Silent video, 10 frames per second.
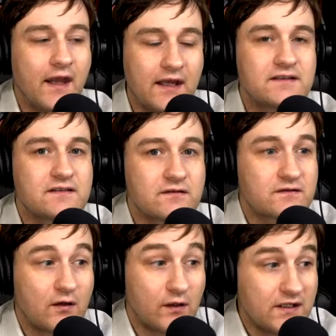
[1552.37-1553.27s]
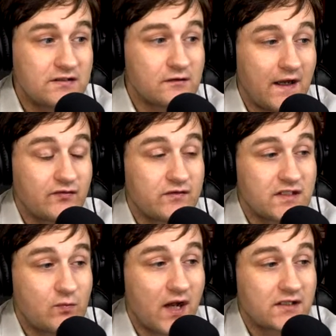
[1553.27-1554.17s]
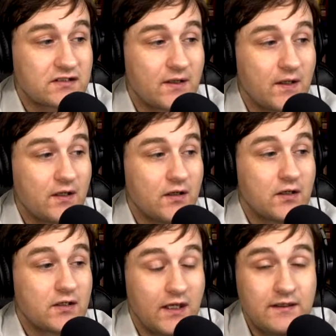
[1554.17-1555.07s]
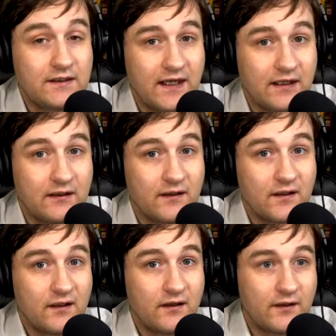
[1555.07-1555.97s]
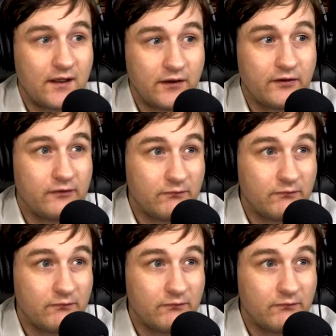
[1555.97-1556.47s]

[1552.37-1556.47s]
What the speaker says: as those initial graphs we just watched indicated that,